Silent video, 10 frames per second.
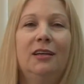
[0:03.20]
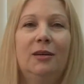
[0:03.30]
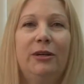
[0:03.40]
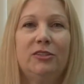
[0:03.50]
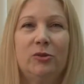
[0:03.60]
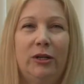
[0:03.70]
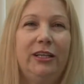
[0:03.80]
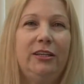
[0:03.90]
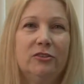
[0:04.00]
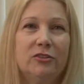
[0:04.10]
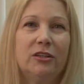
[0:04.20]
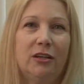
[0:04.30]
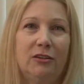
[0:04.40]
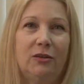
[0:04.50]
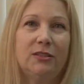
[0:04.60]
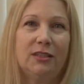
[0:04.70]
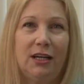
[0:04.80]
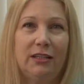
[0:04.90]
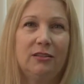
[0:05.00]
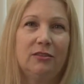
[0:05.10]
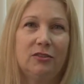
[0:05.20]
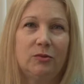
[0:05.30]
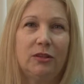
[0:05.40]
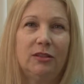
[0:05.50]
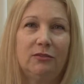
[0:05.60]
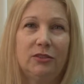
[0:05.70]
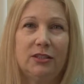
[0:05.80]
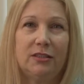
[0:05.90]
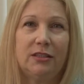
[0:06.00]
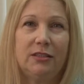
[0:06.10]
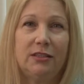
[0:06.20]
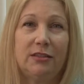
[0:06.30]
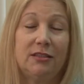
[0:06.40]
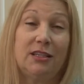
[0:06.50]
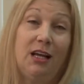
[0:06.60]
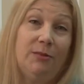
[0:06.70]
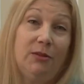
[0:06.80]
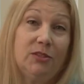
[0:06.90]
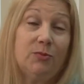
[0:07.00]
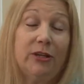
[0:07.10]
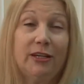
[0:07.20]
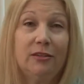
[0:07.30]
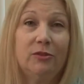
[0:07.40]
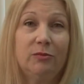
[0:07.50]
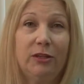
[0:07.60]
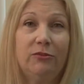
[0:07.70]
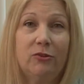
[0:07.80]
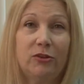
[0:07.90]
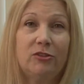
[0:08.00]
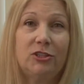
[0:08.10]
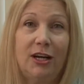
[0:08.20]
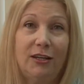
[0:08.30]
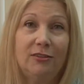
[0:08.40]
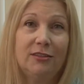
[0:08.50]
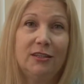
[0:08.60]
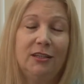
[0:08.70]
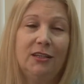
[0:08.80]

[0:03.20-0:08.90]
About 20 years ago, I was diagnosed with liver disease. At the time, I was pregnant with my 4th child.